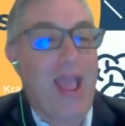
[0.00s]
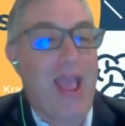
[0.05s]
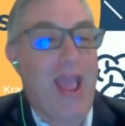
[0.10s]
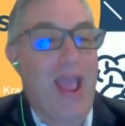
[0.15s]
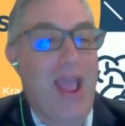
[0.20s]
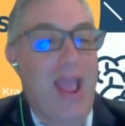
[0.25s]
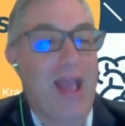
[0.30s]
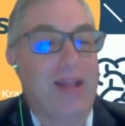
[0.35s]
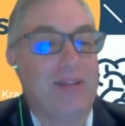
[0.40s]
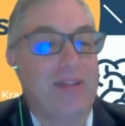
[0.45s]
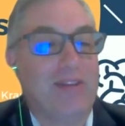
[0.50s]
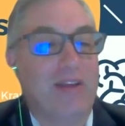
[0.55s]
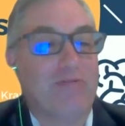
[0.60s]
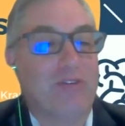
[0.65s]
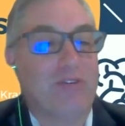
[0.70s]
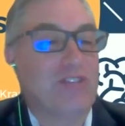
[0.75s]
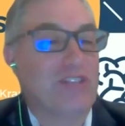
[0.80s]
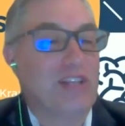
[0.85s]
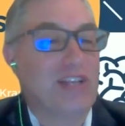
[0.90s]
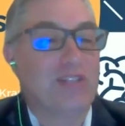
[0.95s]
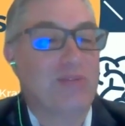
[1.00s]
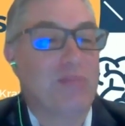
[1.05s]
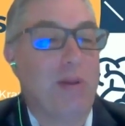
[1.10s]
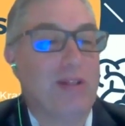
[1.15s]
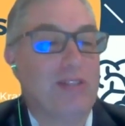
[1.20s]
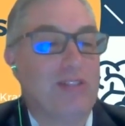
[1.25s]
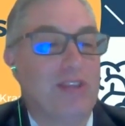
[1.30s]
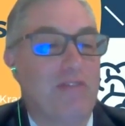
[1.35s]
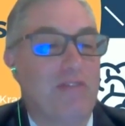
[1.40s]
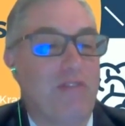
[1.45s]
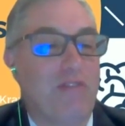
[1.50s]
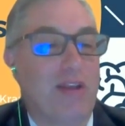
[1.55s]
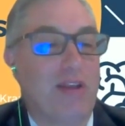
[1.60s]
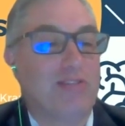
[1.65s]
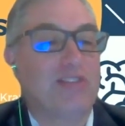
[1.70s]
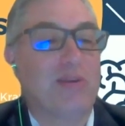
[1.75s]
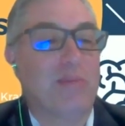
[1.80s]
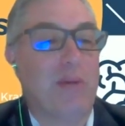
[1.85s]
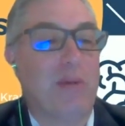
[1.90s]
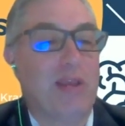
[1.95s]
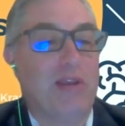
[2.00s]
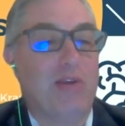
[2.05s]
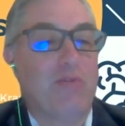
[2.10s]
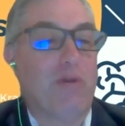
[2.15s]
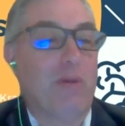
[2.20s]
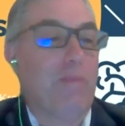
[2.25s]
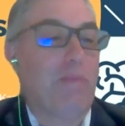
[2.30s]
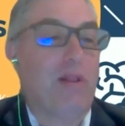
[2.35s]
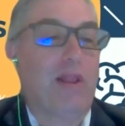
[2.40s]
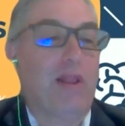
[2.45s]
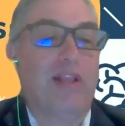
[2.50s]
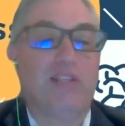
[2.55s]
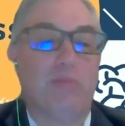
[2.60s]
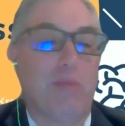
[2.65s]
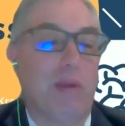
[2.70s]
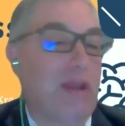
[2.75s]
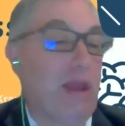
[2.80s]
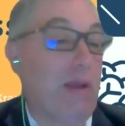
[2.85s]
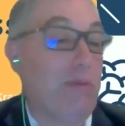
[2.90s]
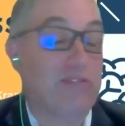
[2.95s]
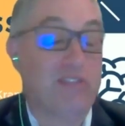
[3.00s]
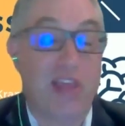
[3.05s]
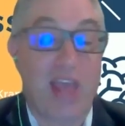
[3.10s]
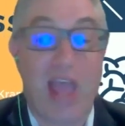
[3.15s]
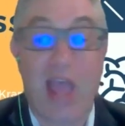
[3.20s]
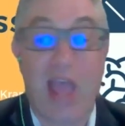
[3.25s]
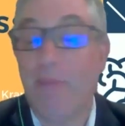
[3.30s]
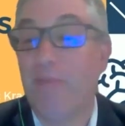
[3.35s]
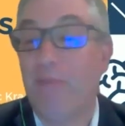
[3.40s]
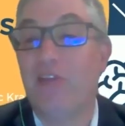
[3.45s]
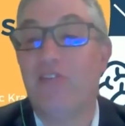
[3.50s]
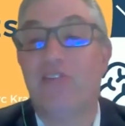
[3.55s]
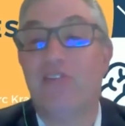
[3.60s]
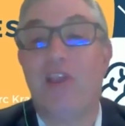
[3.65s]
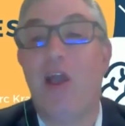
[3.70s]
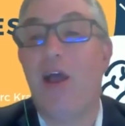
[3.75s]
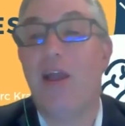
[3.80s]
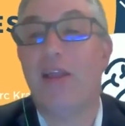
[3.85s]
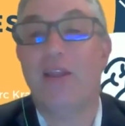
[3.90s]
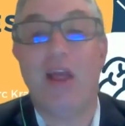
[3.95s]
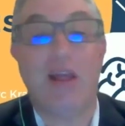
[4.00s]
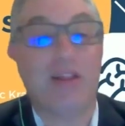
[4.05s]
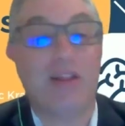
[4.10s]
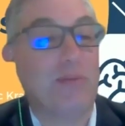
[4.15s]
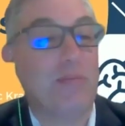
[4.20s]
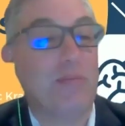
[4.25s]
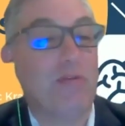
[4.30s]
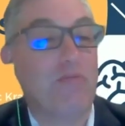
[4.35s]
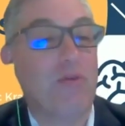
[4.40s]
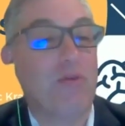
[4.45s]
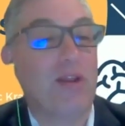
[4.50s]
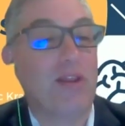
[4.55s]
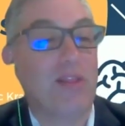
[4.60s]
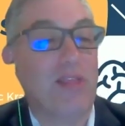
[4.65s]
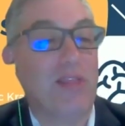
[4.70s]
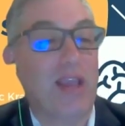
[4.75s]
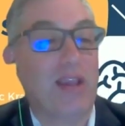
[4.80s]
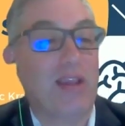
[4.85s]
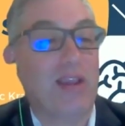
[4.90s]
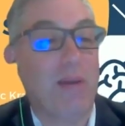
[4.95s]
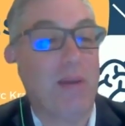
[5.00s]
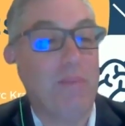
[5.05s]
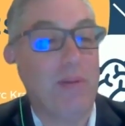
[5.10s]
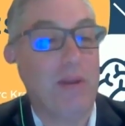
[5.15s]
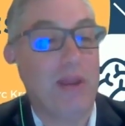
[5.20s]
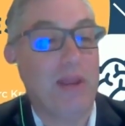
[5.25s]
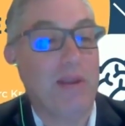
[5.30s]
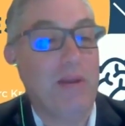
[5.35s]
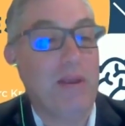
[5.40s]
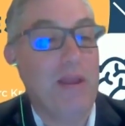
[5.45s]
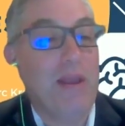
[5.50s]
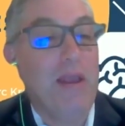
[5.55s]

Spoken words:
And after 6 months, I found somebody to replace me, and I was the happiest guy not to be running that company.